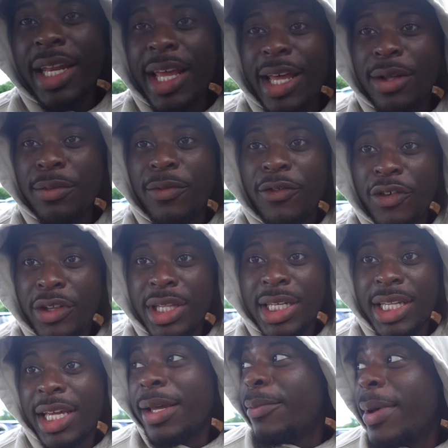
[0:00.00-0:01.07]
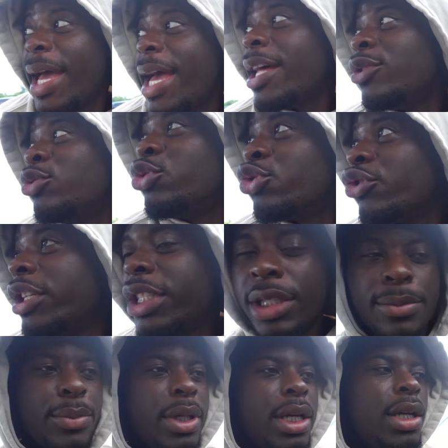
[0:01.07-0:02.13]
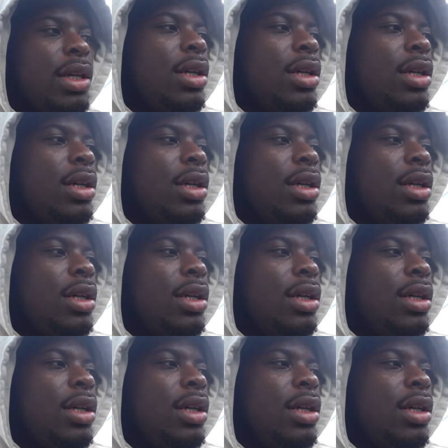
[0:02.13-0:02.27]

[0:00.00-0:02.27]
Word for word: now for the day, bad nutrition, but